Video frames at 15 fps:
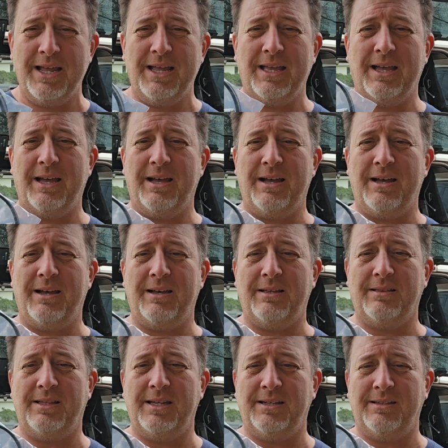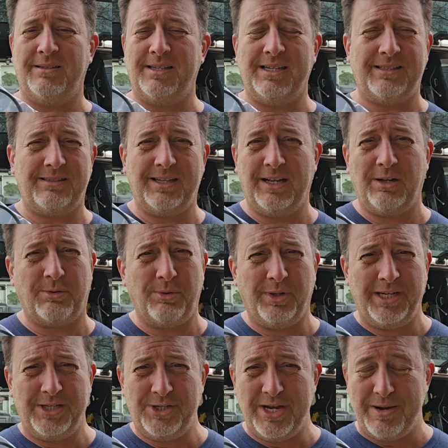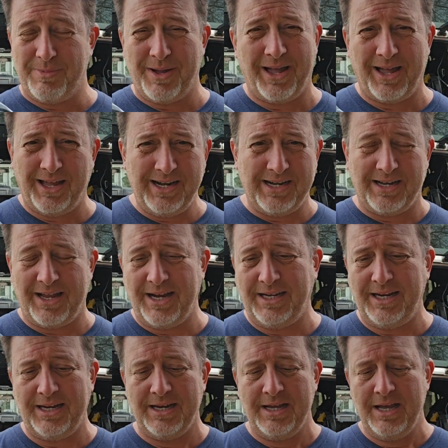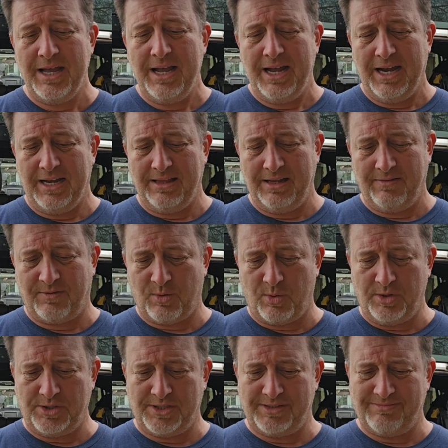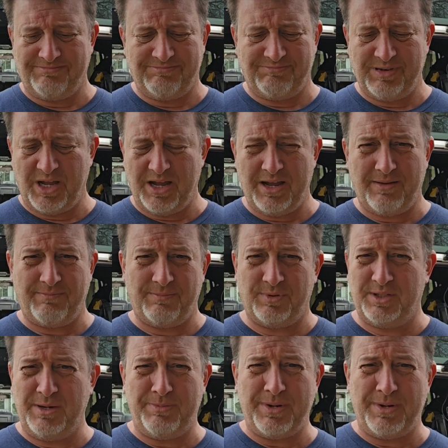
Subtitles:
that they look really cheap. I didn't like it. And then of course zip